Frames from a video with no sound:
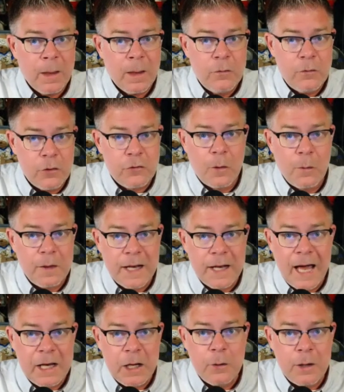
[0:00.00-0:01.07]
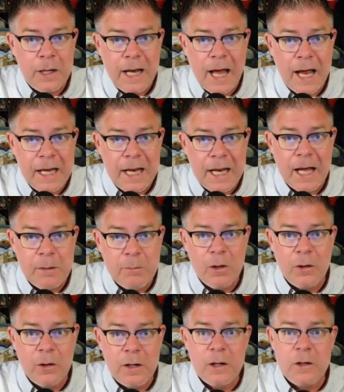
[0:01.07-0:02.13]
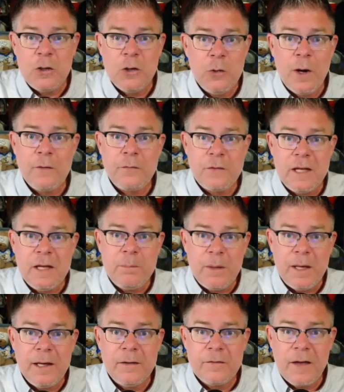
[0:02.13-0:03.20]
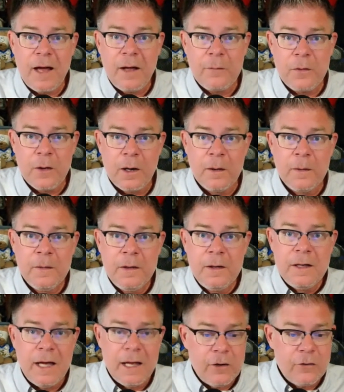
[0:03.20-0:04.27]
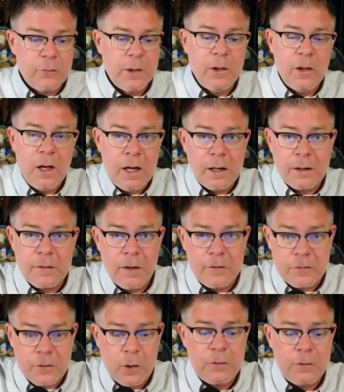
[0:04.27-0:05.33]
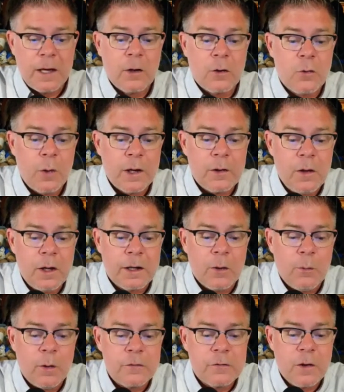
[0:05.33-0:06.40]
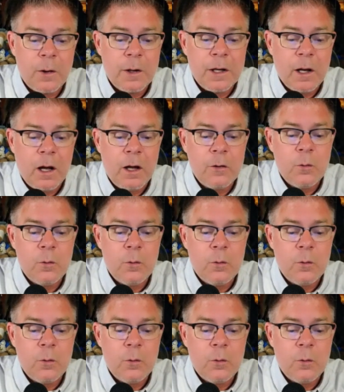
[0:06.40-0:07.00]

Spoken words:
there's only 999 million UFD beans out there. And as we look, let's go take a quick look at what's going on